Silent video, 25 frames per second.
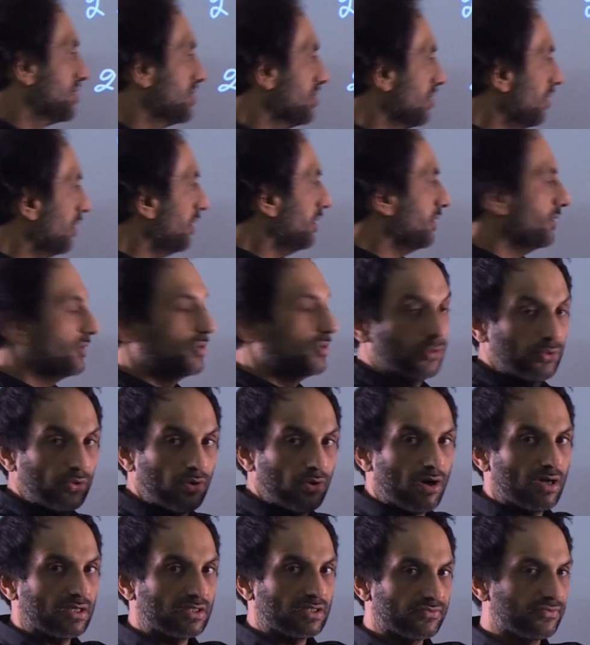so do
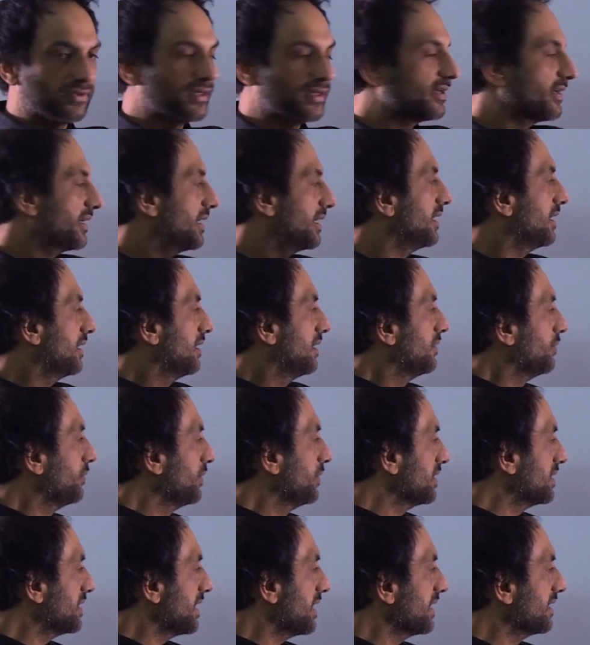not worry
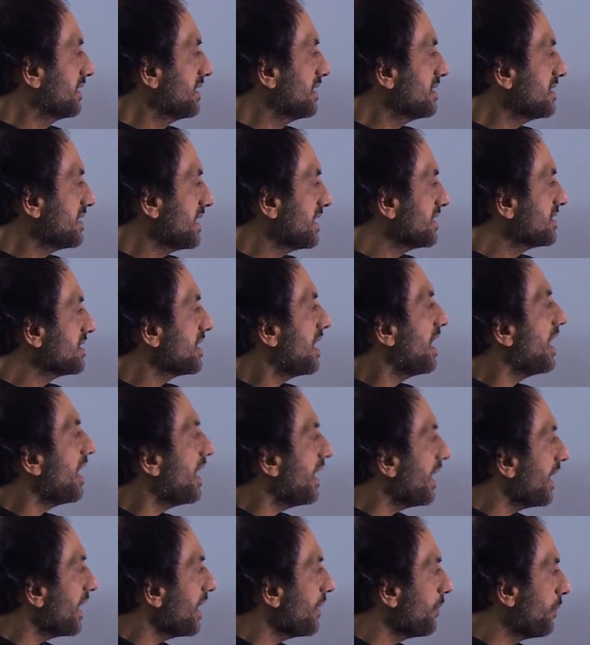we'll take this as
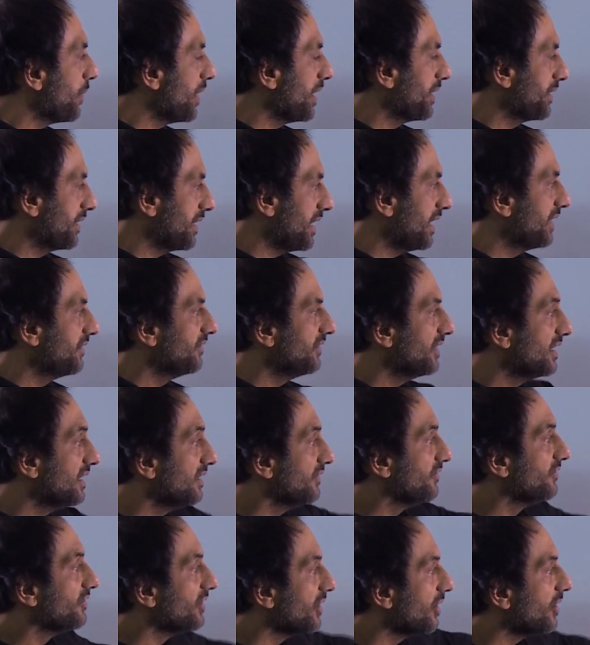i1 and
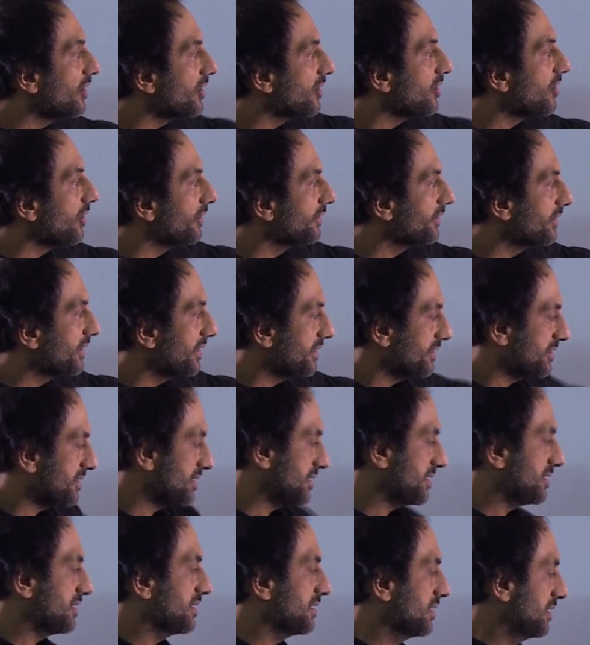we'll work on this
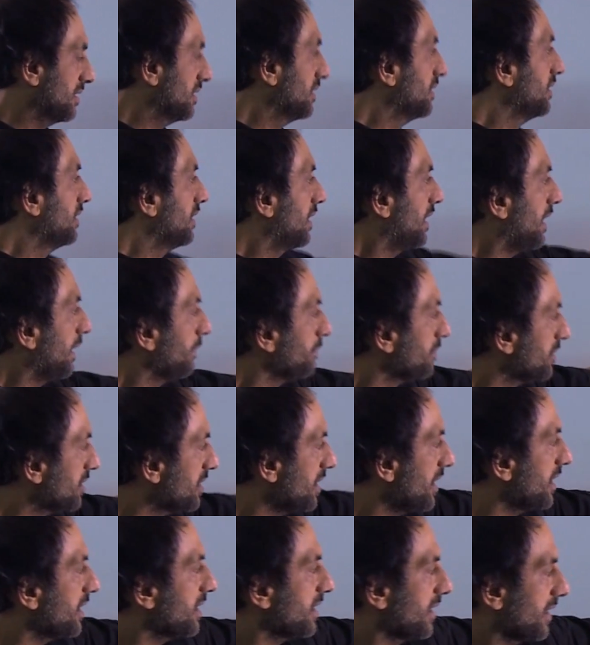I'm
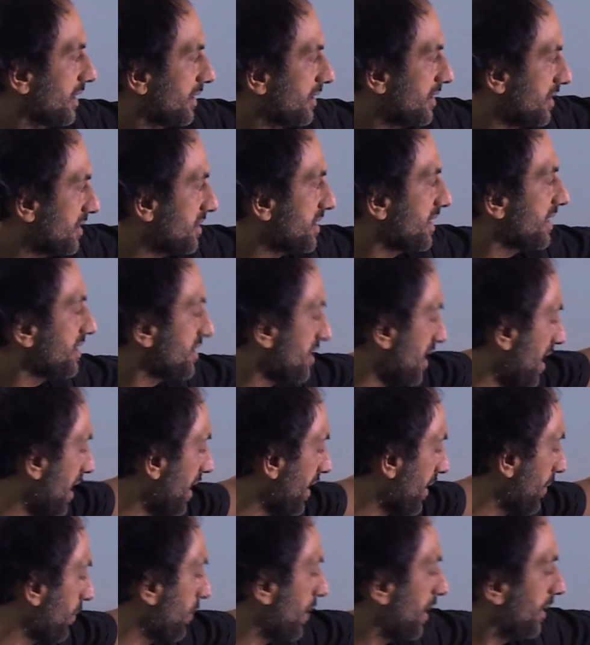taking this as
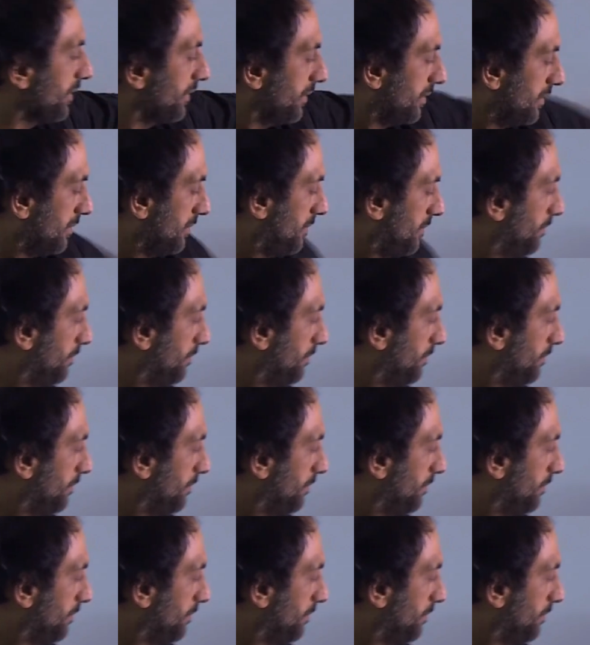I1.